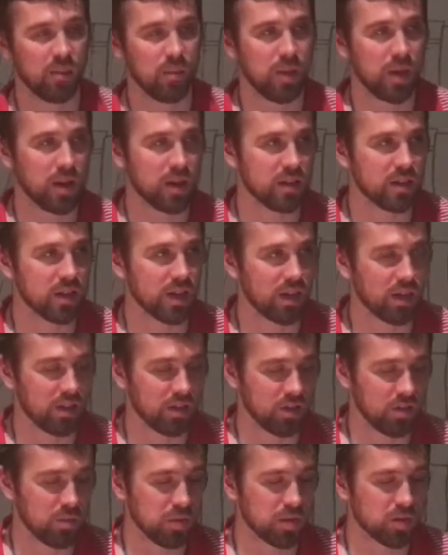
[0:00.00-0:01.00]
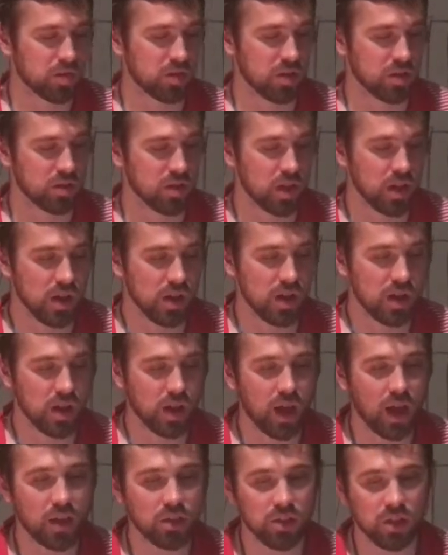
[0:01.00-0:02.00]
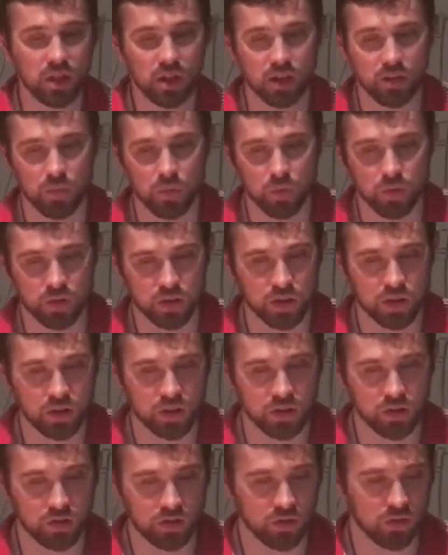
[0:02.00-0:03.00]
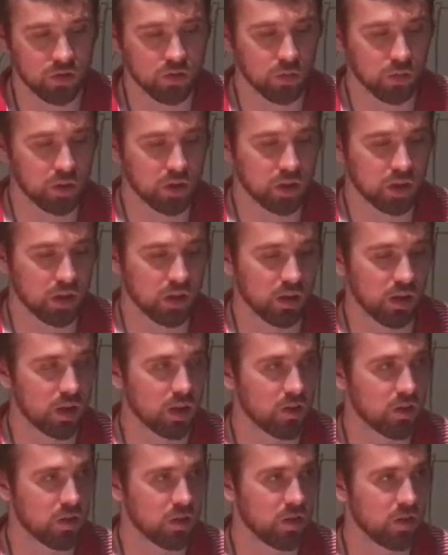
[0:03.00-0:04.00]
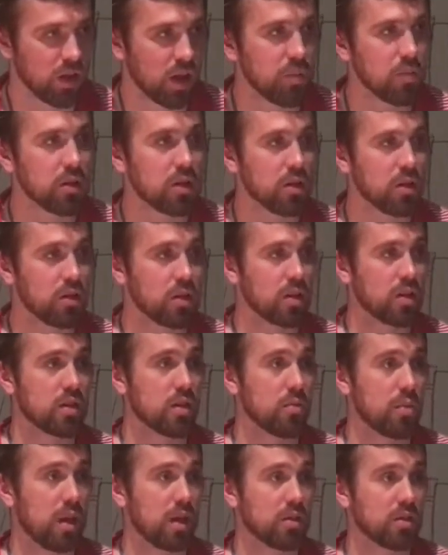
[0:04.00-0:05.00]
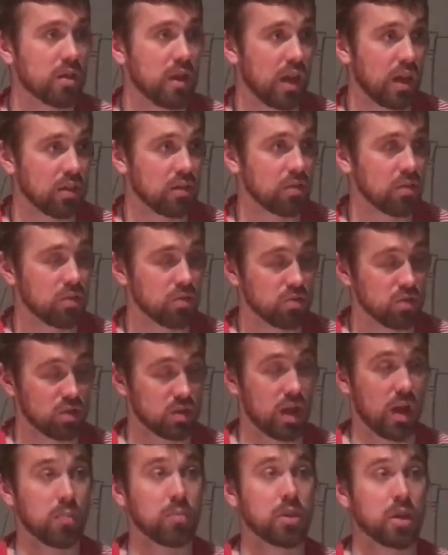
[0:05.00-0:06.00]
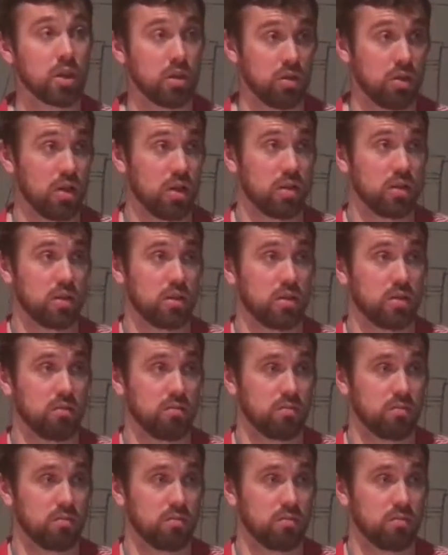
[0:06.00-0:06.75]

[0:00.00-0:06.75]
made it sound a little bit strange. I think it's most easy to use the word curious, you know. I'm curious about that, or just I'm curious.